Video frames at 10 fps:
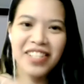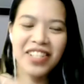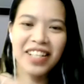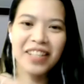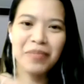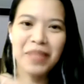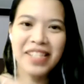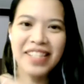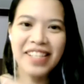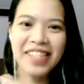digital
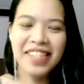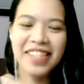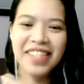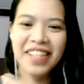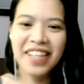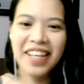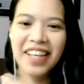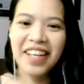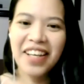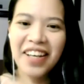business.
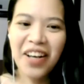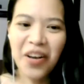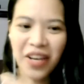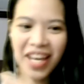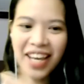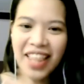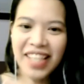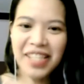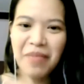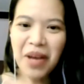
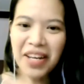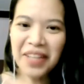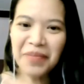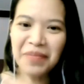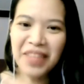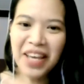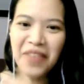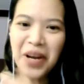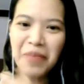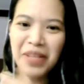Okay, and that's about it.
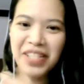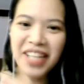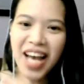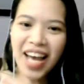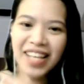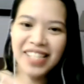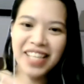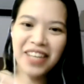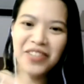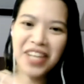Thank you very much,
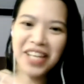guys. Thank you,